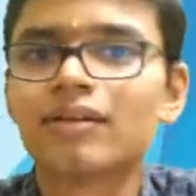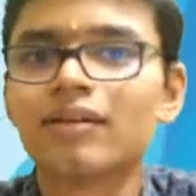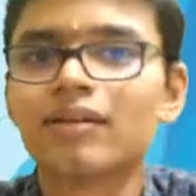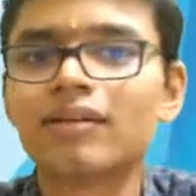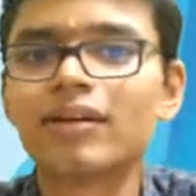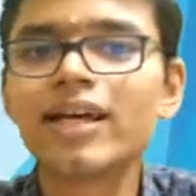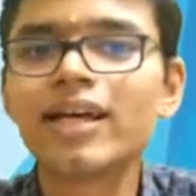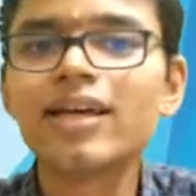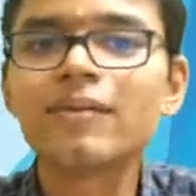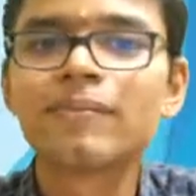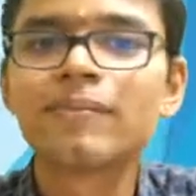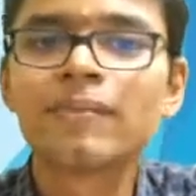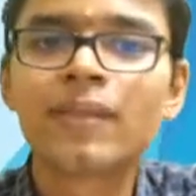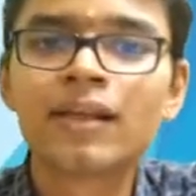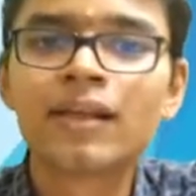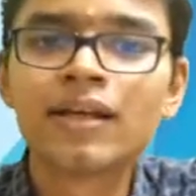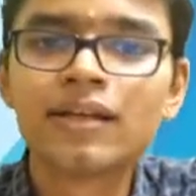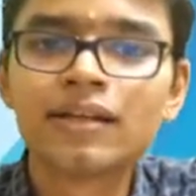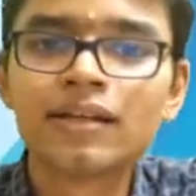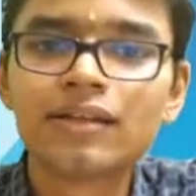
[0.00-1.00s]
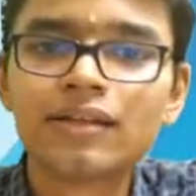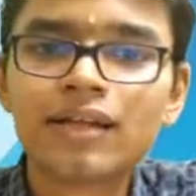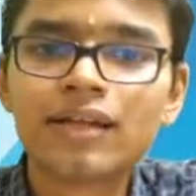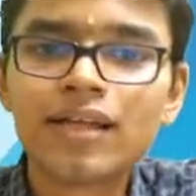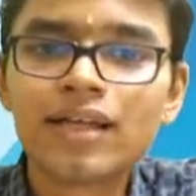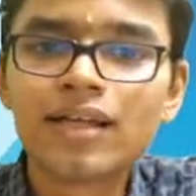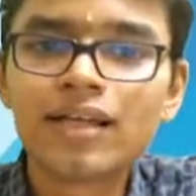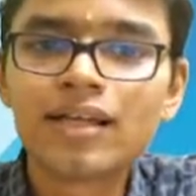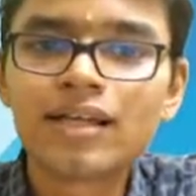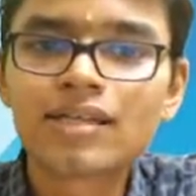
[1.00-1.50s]
Okay.
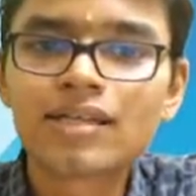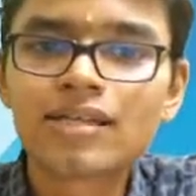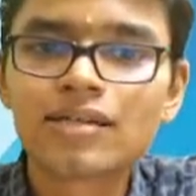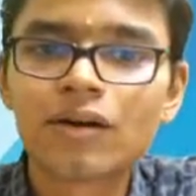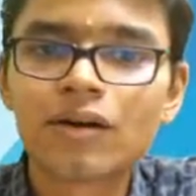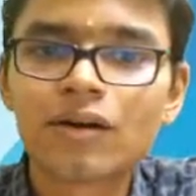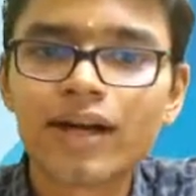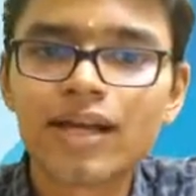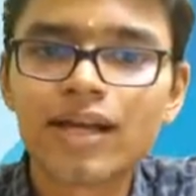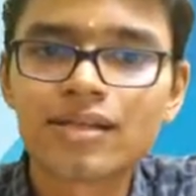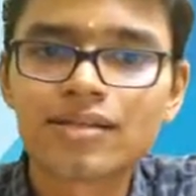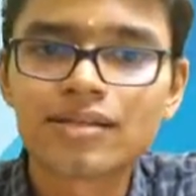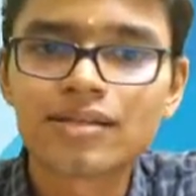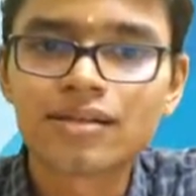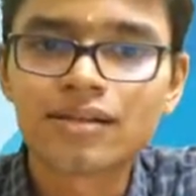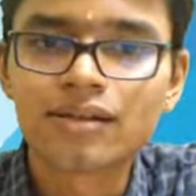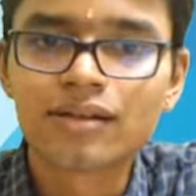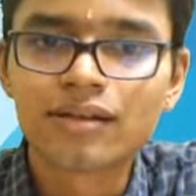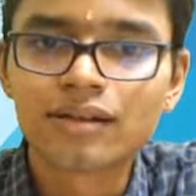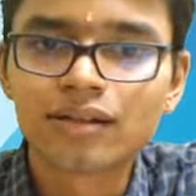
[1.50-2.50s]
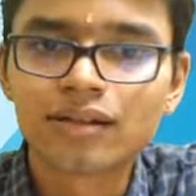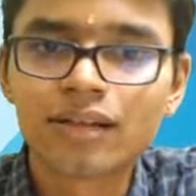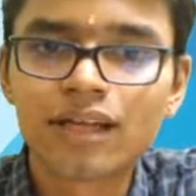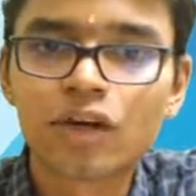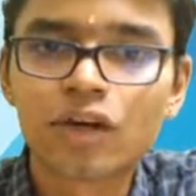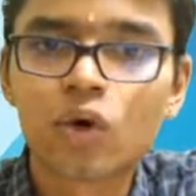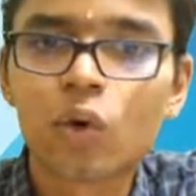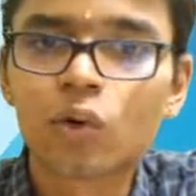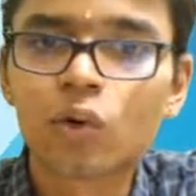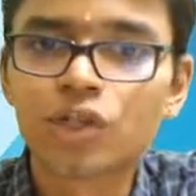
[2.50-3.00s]
3 is known as the
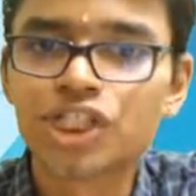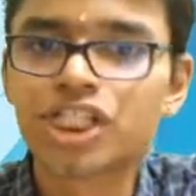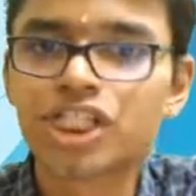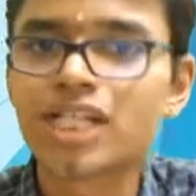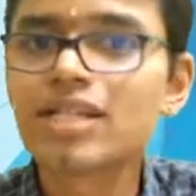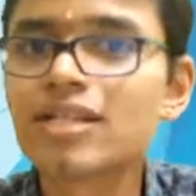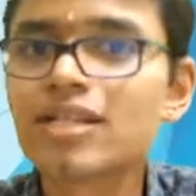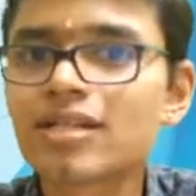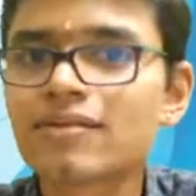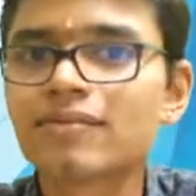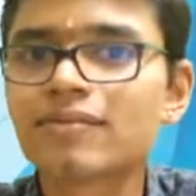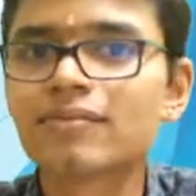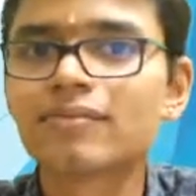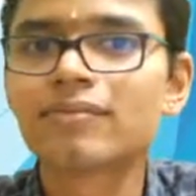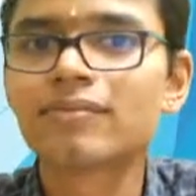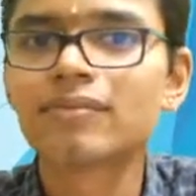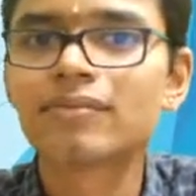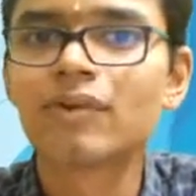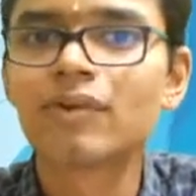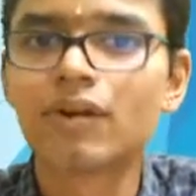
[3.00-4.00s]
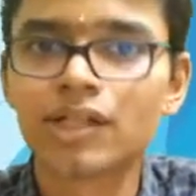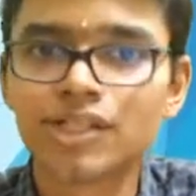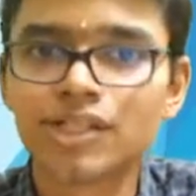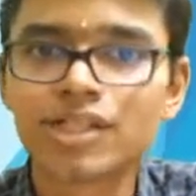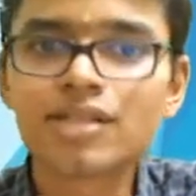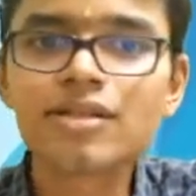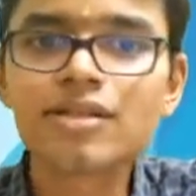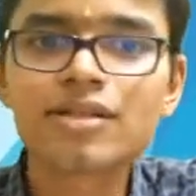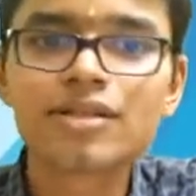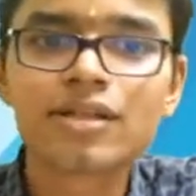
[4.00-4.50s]
quotient.
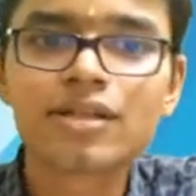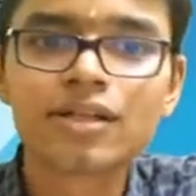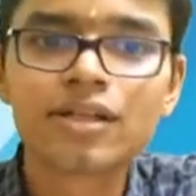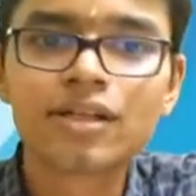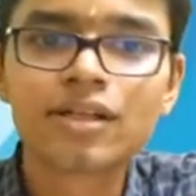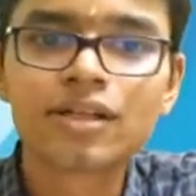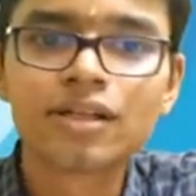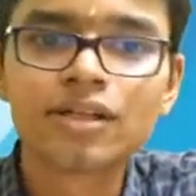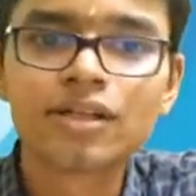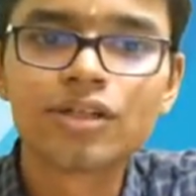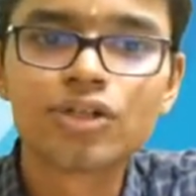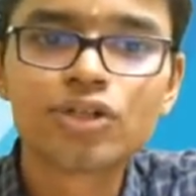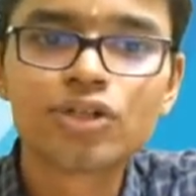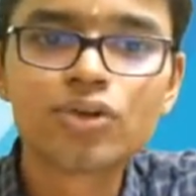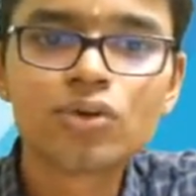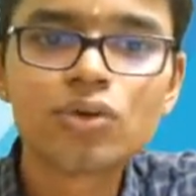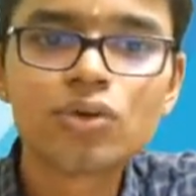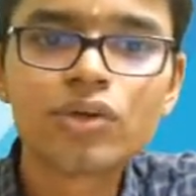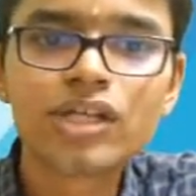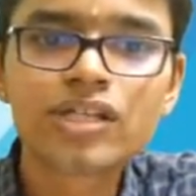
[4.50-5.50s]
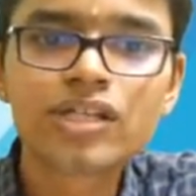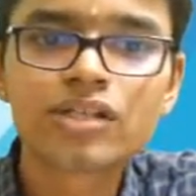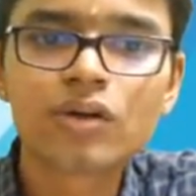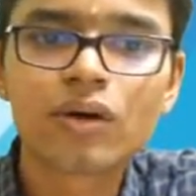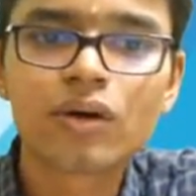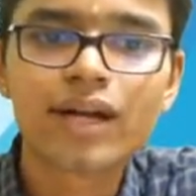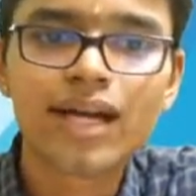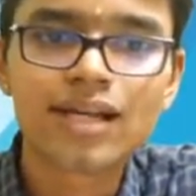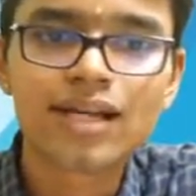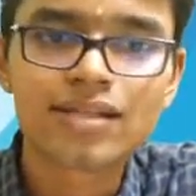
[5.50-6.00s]
2 is
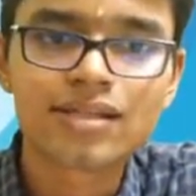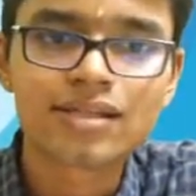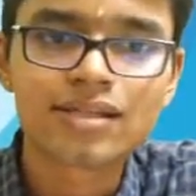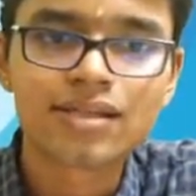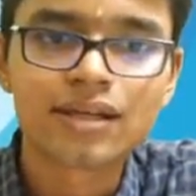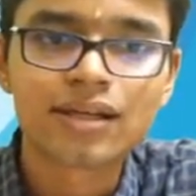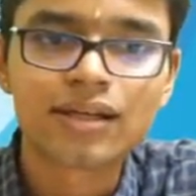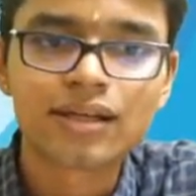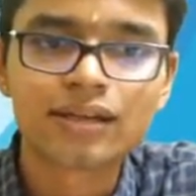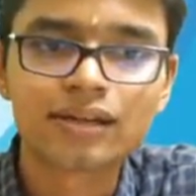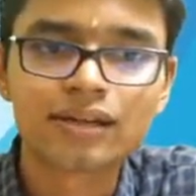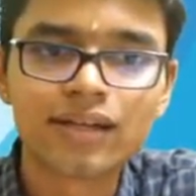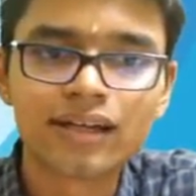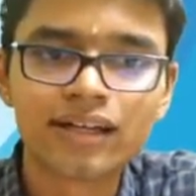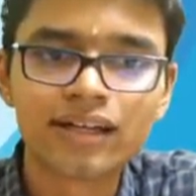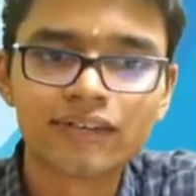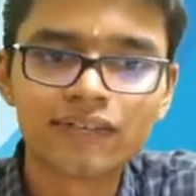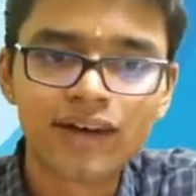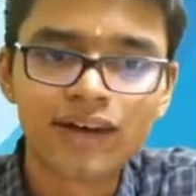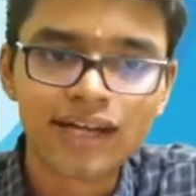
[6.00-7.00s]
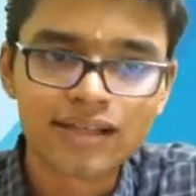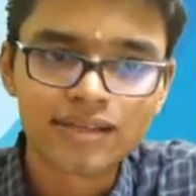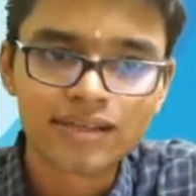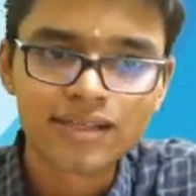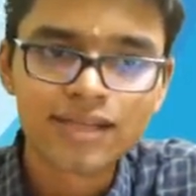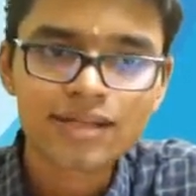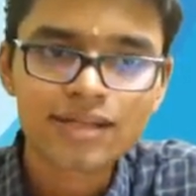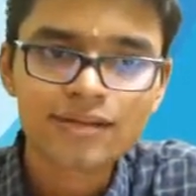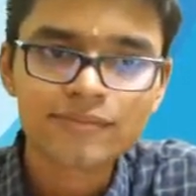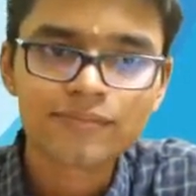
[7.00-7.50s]
known as the
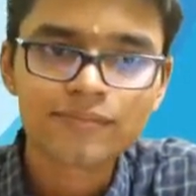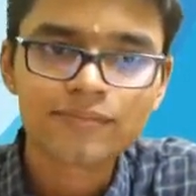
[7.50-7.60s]
divisor.